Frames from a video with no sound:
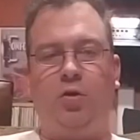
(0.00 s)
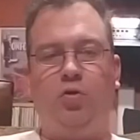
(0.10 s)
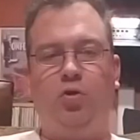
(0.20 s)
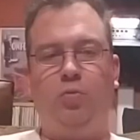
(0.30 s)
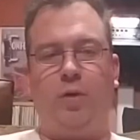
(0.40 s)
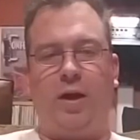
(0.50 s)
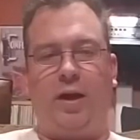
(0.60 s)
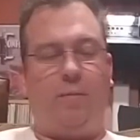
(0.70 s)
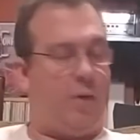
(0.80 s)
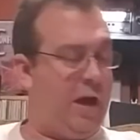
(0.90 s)
YouTube. I
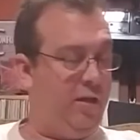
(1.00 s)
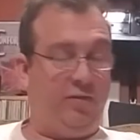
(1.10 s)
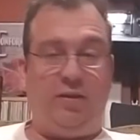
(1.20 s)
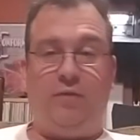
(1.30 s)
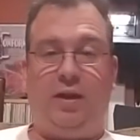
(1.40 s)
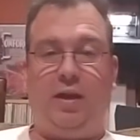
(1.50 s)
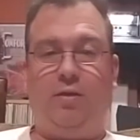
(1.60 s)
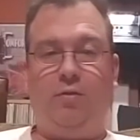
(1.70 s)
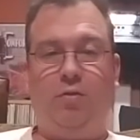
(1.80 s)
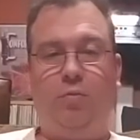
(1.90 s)
got a pile of stuff to get
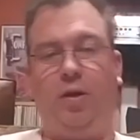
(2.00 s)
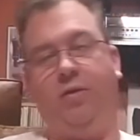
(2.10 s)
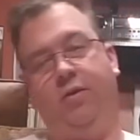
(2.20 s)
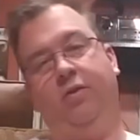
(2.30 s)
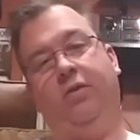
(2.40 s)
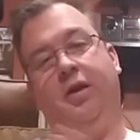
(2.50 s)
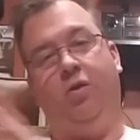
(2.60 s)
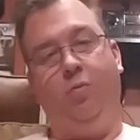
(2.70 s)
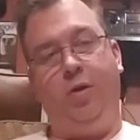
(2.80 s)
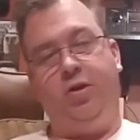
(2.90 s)
through because I just got a
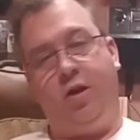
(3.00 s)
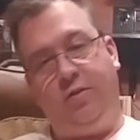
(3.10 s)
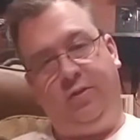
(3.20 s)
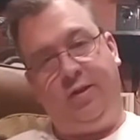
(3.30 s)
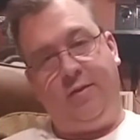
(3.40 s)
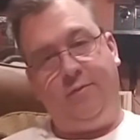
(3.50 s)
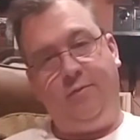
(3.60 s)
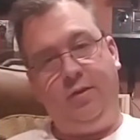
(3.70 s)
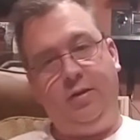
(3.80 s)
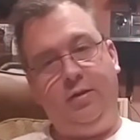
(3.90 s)
whole bunch of other stuff
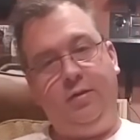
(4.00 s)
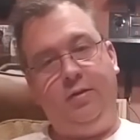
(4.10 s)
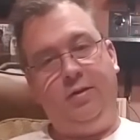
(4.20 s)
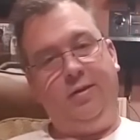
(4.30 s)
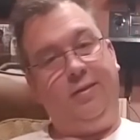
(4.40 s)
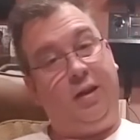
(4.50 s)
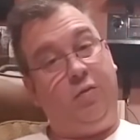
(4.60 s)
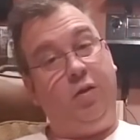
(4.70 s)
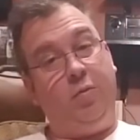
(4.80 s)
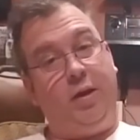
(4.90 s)
that I
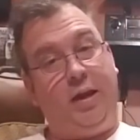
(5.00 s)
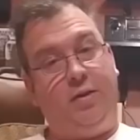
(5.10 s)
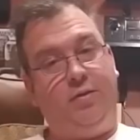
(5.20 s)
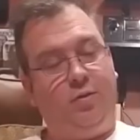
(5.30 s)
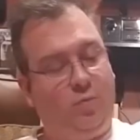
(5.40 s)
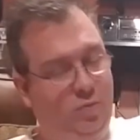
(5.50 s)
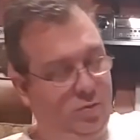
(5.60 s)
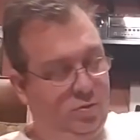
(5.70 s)
really want to get to.